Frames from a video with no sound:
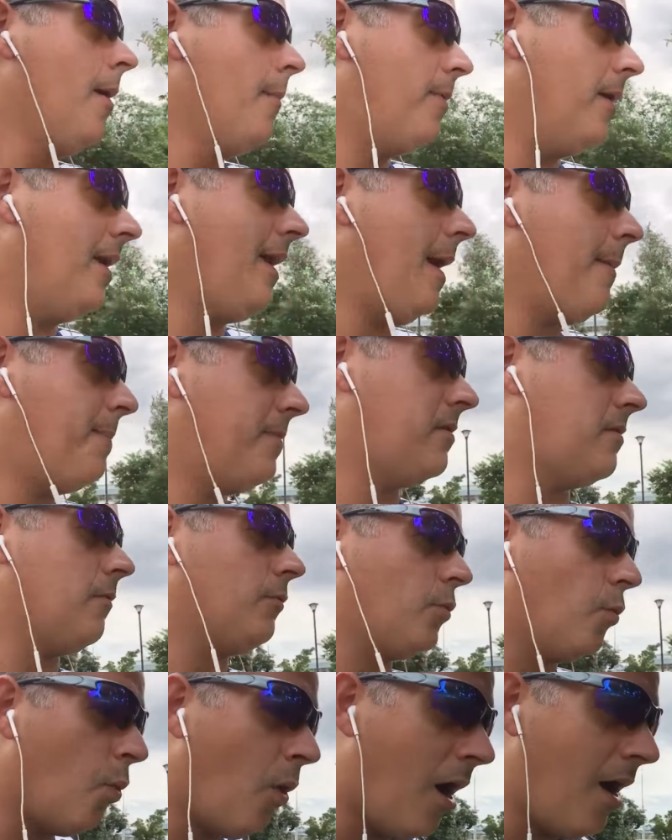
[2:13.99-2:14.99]
But
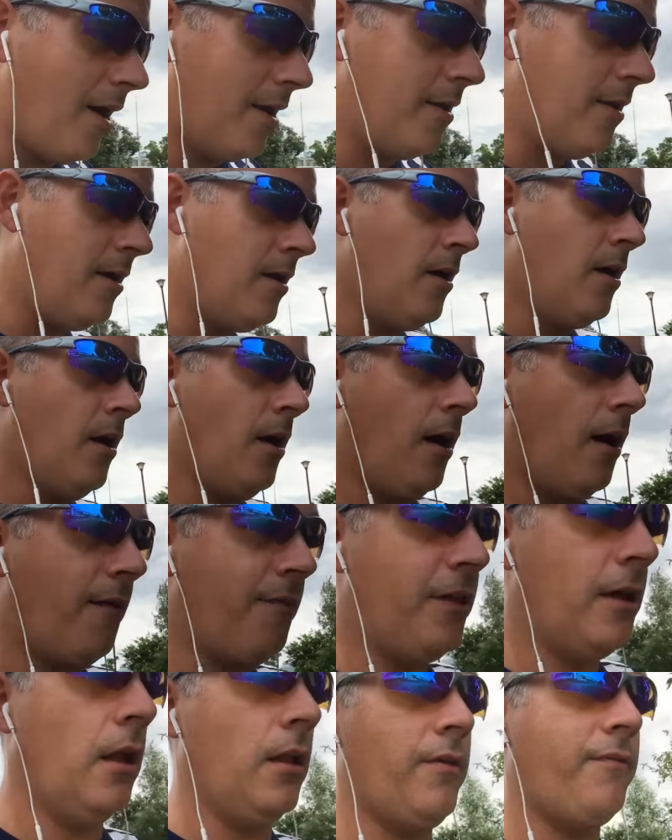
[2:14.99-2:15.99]
episode one
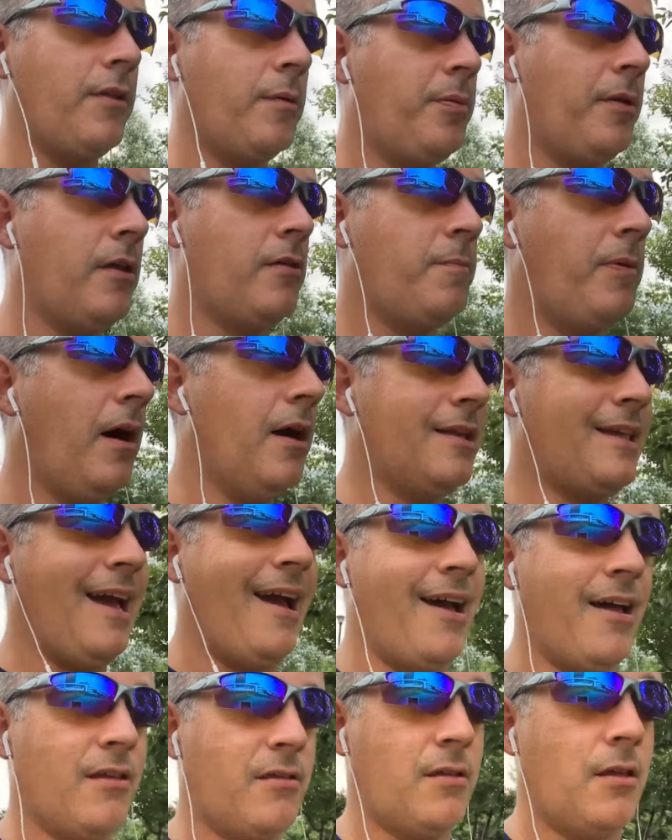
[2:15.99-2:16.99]
of the All Over the Place
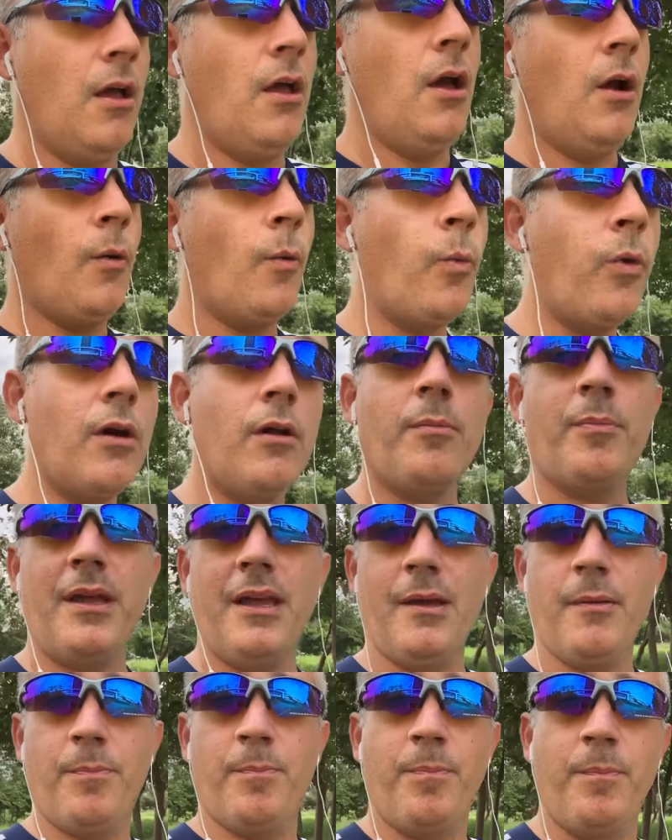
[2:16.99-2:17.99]
podcast will
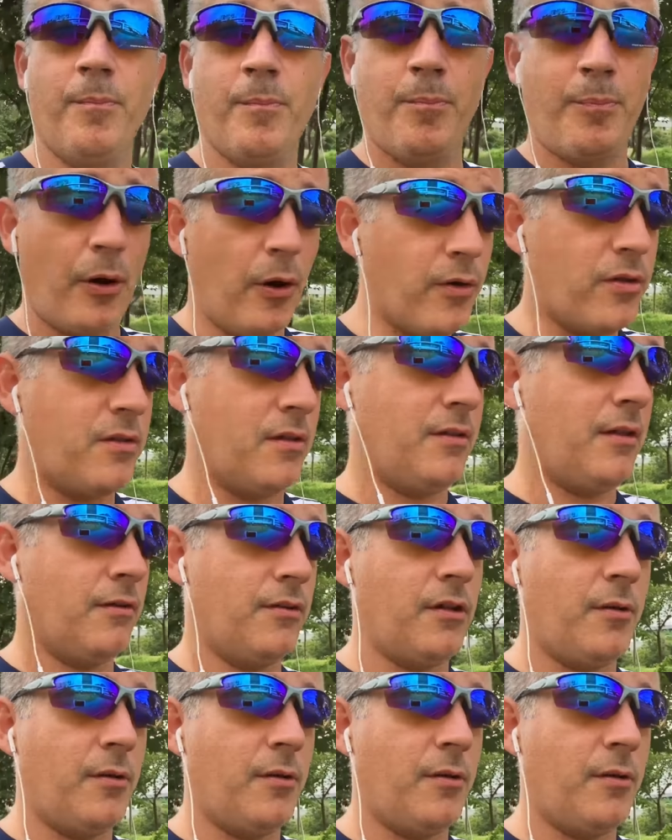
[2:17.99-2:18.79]
be posted there.